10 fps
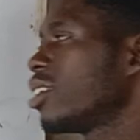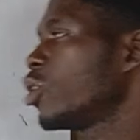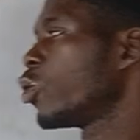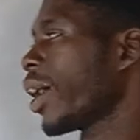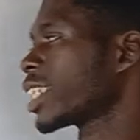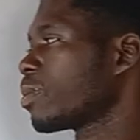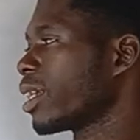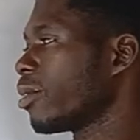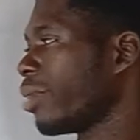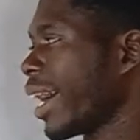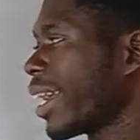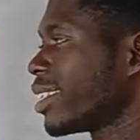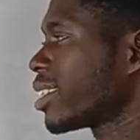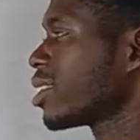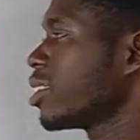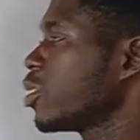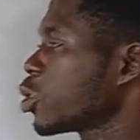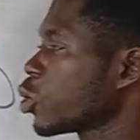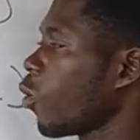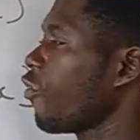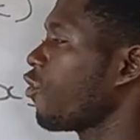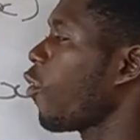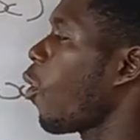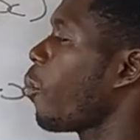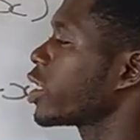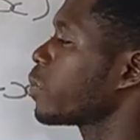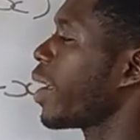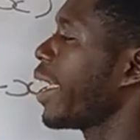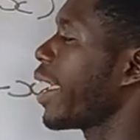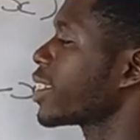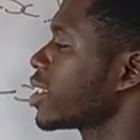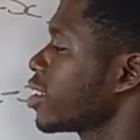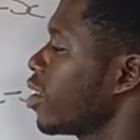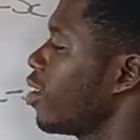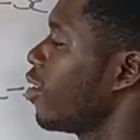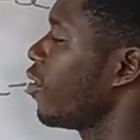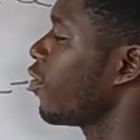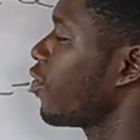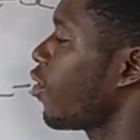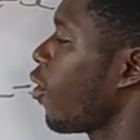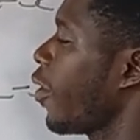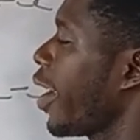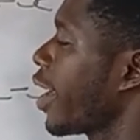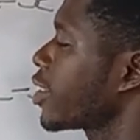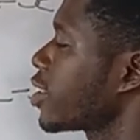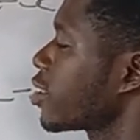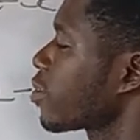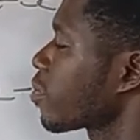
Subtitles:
You expand the brackets. So 4 multiplying x, 4x,